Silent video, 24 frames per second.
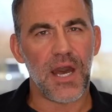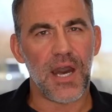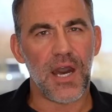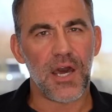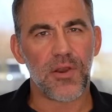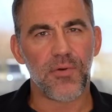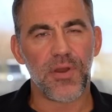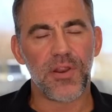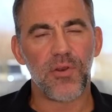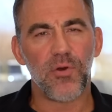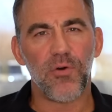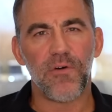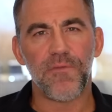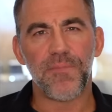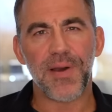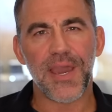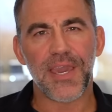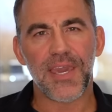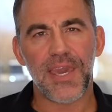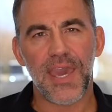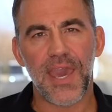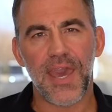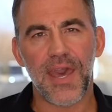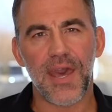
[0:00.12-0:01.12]
how do I know if my
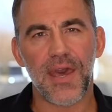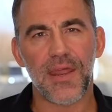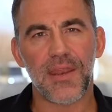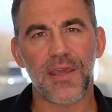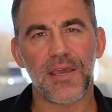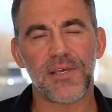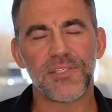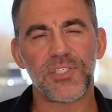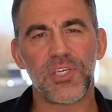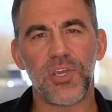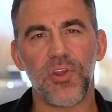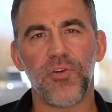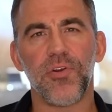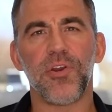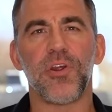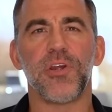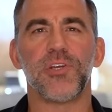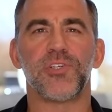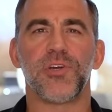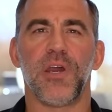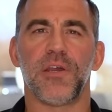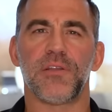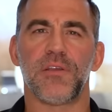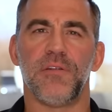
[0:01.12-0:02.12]
cat has a
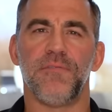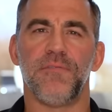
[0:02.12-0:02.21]
urinary tract